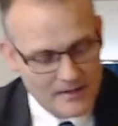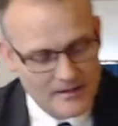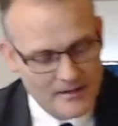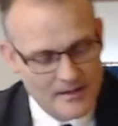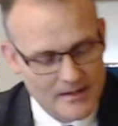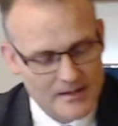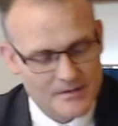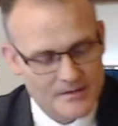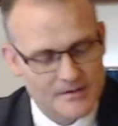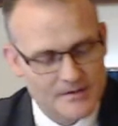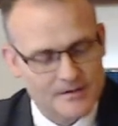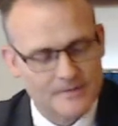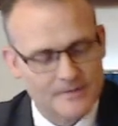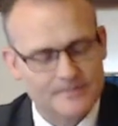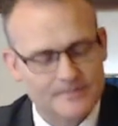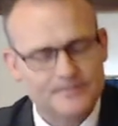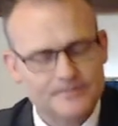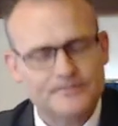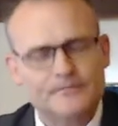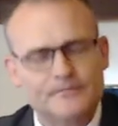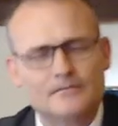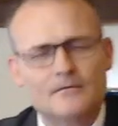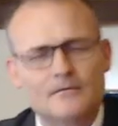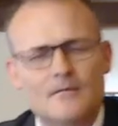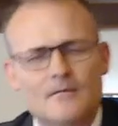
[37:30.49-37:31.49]
this
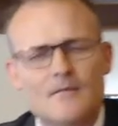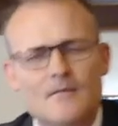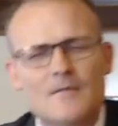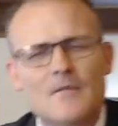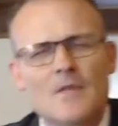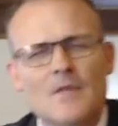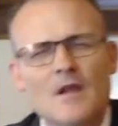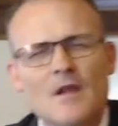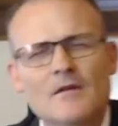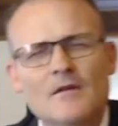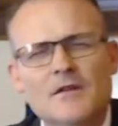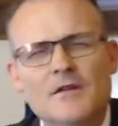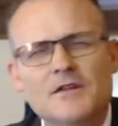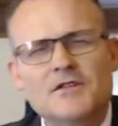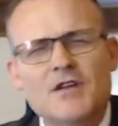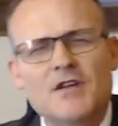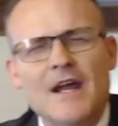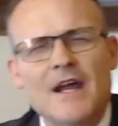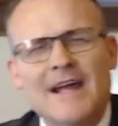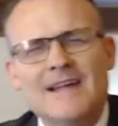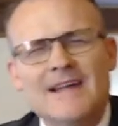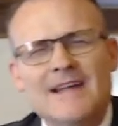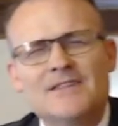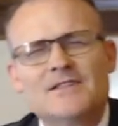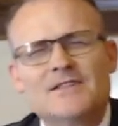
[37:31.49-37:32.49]
the
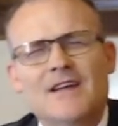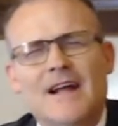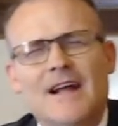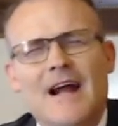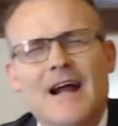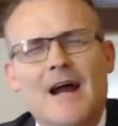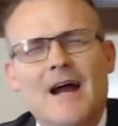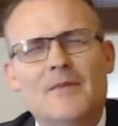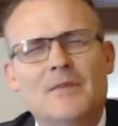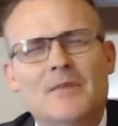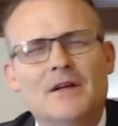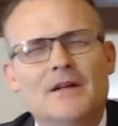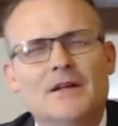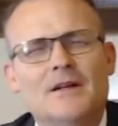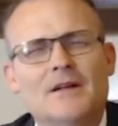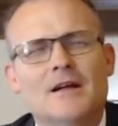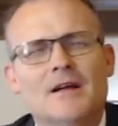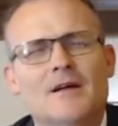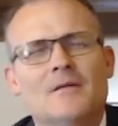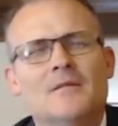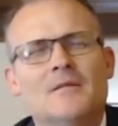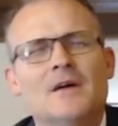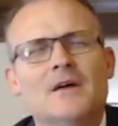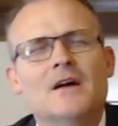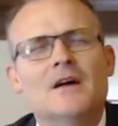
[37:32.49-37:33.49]
change that happened in
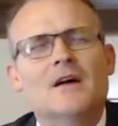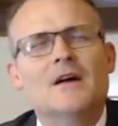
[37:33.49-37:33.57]
him.